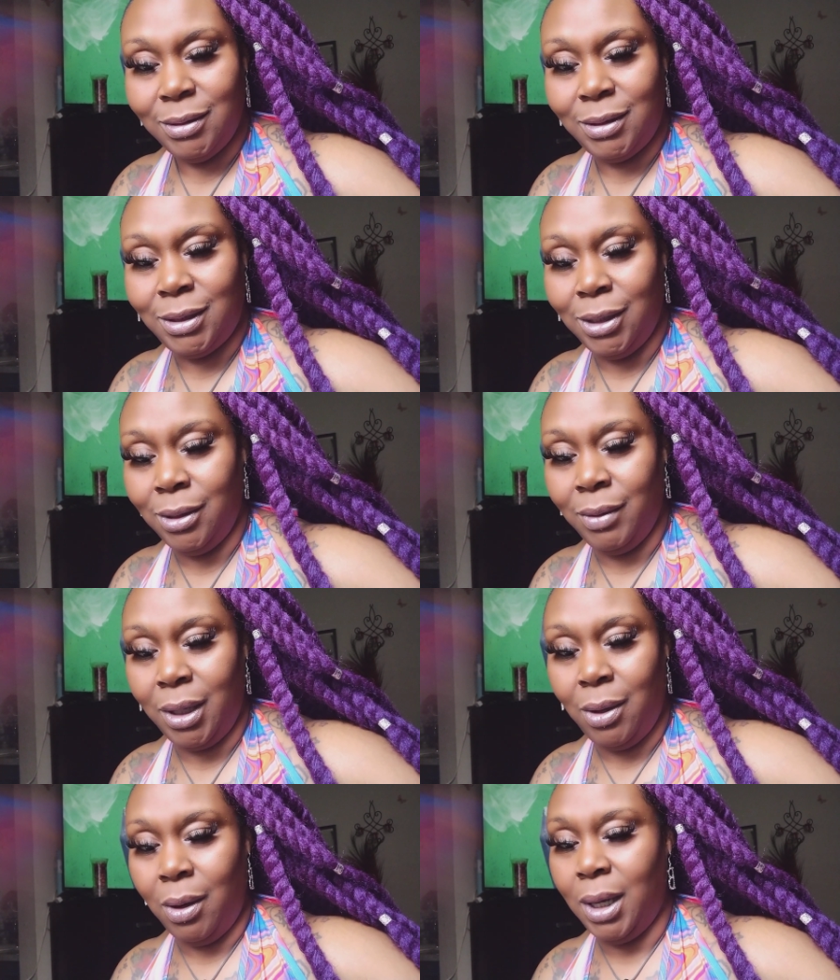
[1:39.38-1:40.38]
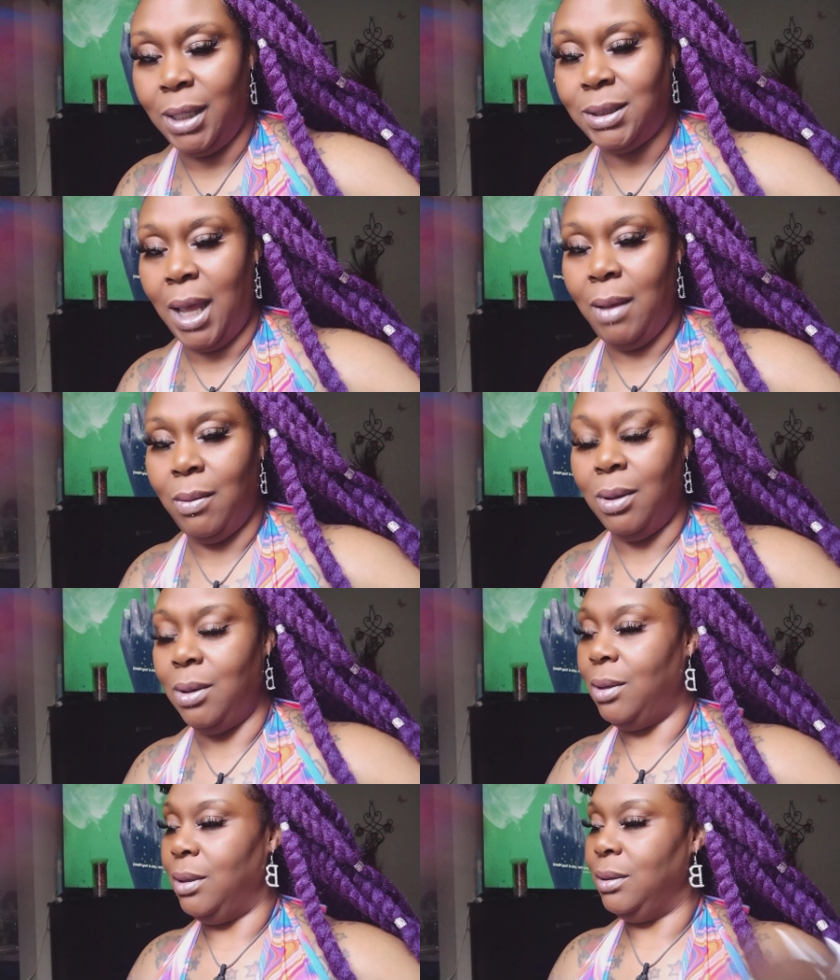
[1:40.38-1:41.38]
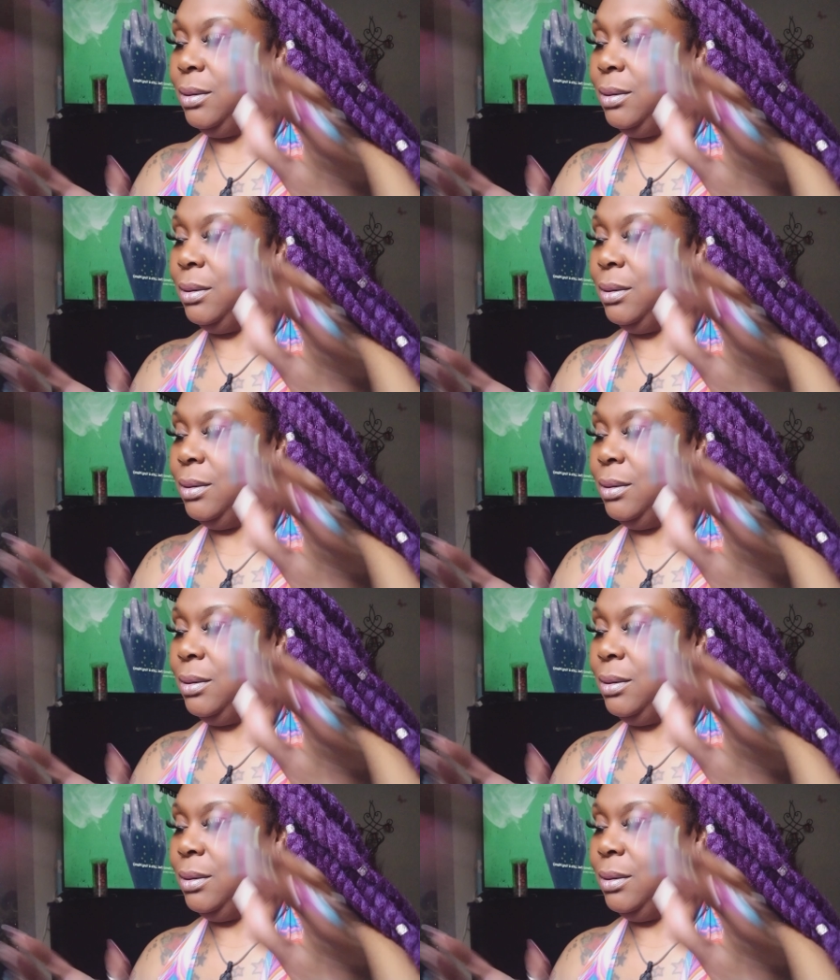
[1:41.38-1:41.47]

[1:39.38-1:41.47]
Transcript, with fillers: To the recording table.